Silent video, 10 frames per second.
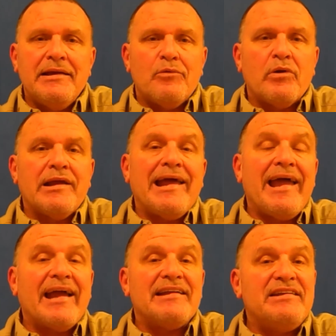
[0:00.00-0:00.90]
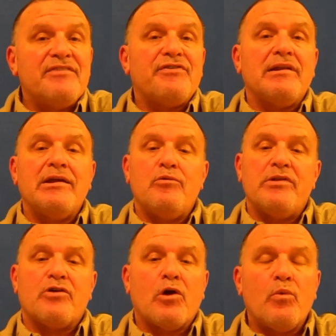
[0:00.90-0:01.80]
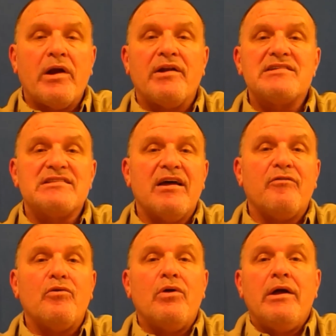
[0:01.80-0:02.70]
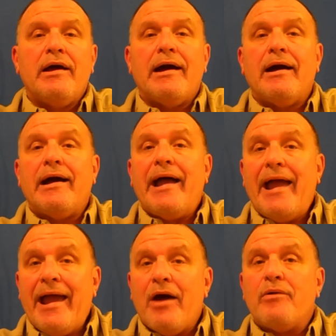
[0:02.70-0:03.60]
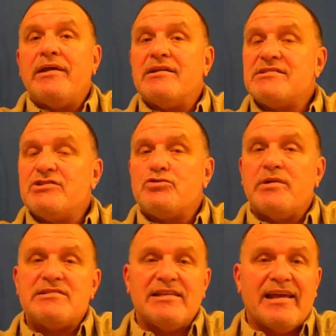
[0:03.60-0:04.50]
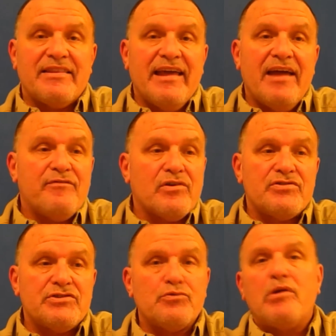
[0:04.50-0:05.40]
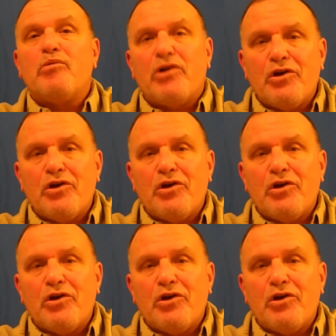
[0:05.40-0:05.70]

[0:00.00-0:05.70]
We're going to act differently with our awareness level out in a situation like that versus when we're at